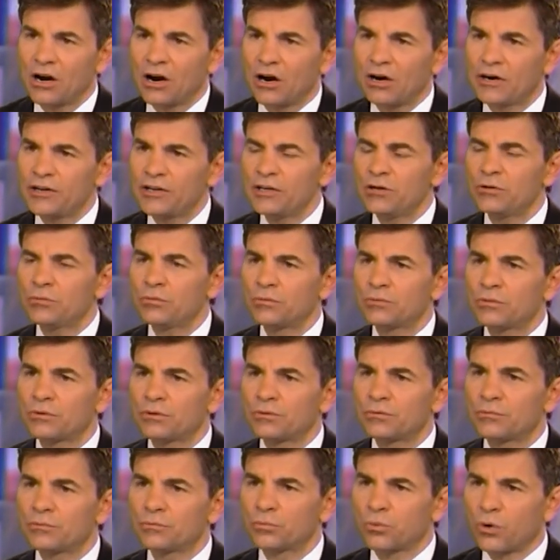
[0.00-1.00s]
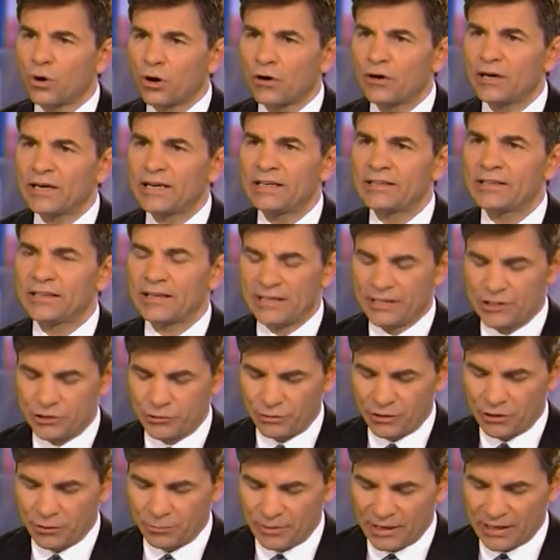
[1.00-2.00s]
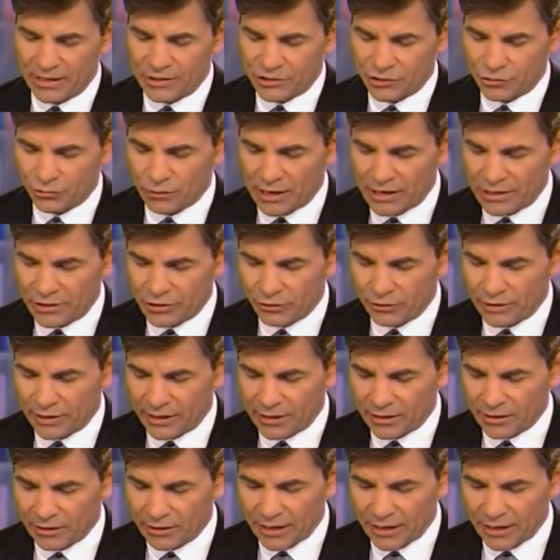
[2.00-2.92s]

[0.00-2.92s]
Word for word: Are you worried that Israel might strike during an